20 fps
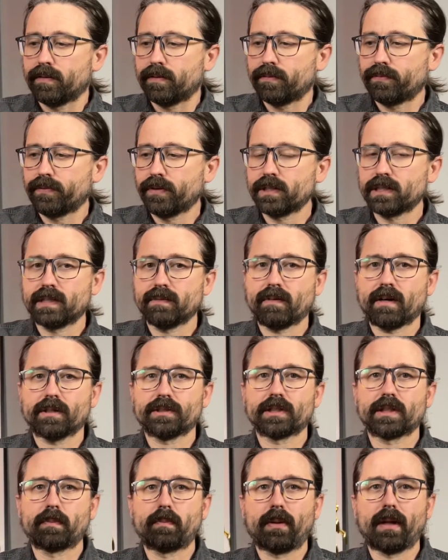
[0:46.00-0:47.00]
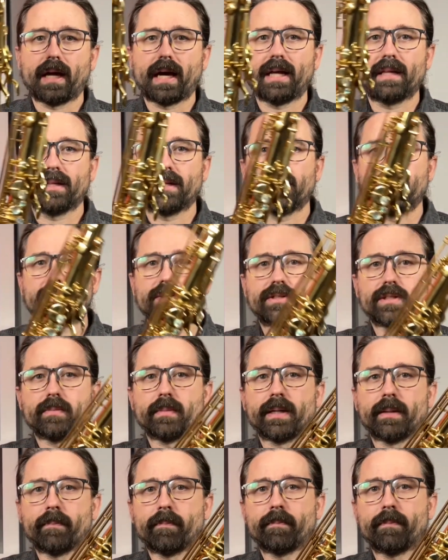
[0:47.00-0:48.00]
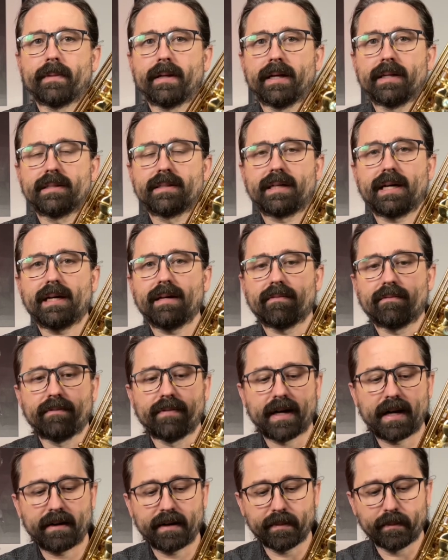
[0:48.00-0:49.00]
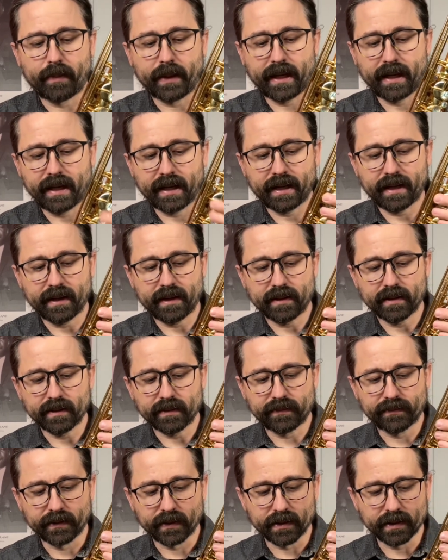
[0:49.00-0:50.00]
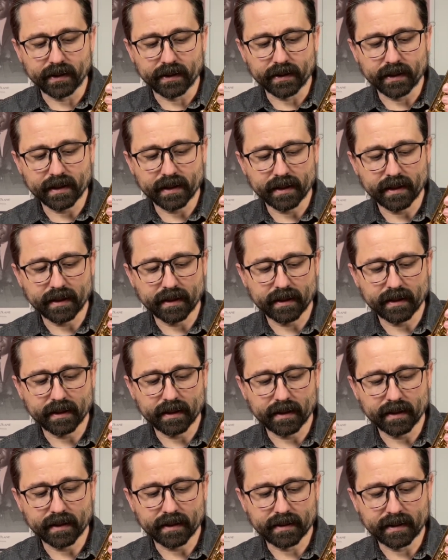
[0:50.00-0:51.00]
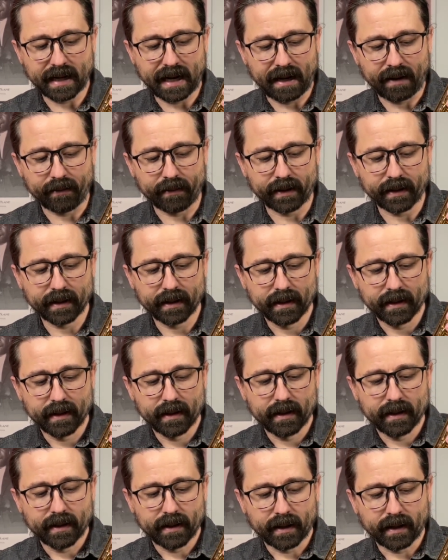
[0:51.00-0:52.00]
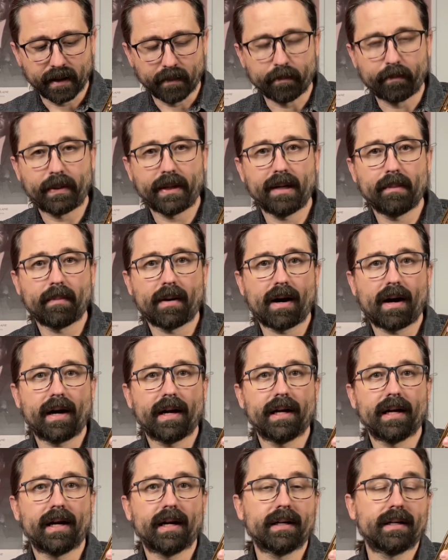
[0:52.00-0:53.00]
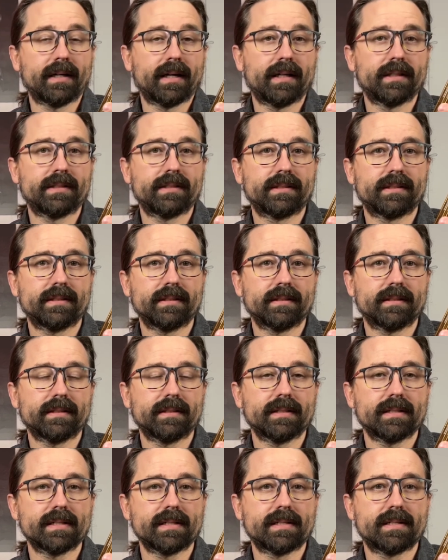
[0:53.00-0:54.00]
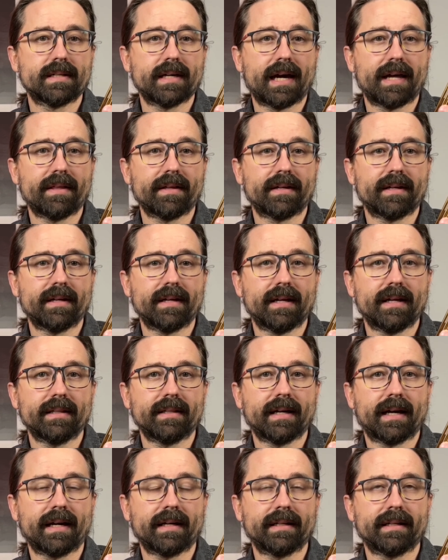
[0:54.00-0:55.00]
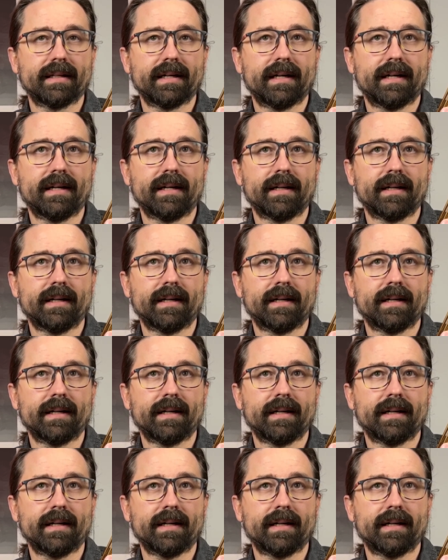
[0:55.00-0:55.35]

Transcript: First of all, just playing the instrument, it's got a very big, full sound. Mauriat does say that it